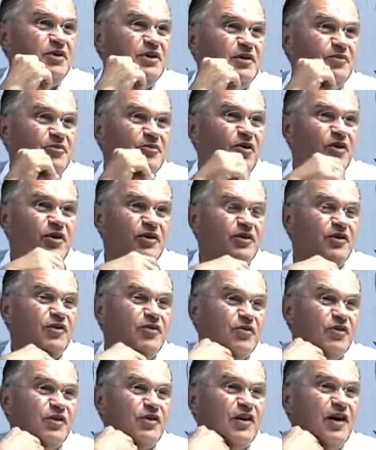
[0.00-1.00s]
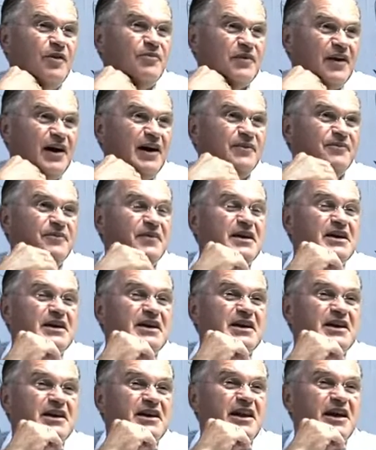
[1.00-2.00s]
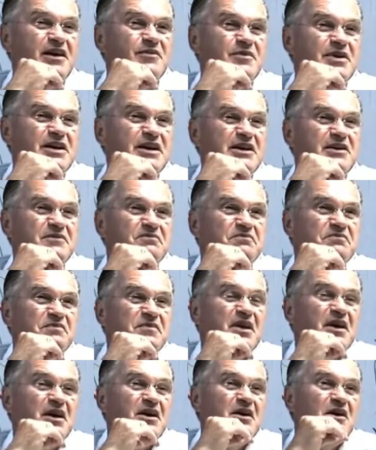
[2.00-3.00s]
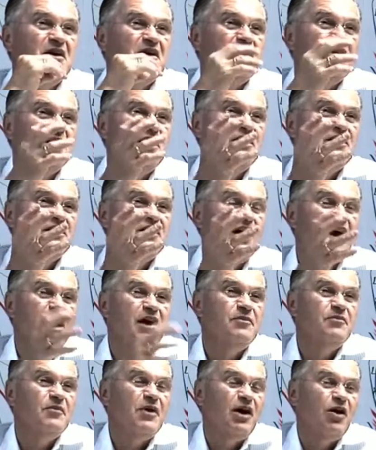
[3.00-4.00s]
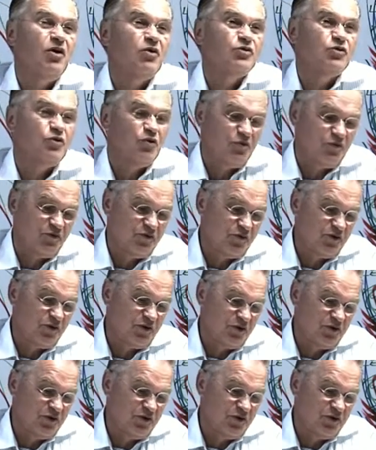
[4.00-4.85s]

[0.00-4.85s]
been upon for some time. Namely, it came out of